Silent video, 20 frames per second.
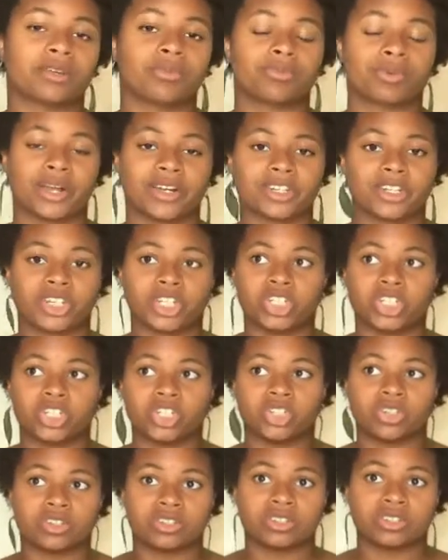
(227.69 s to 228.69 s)

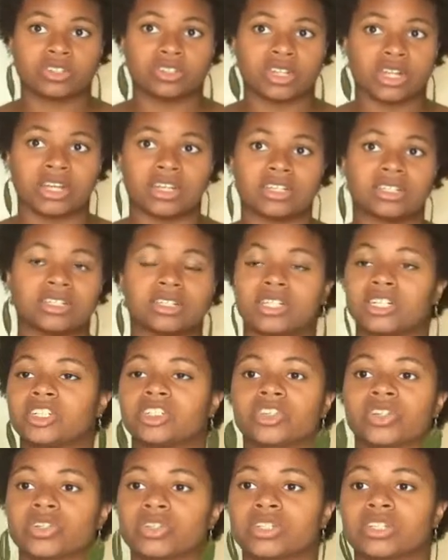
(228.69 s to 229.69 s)
practitioners and
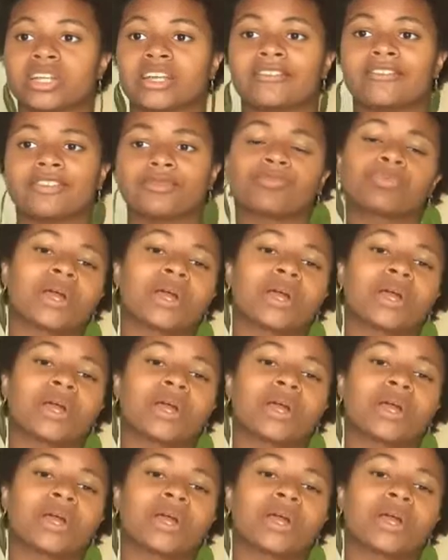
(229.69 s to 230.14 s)
teachers even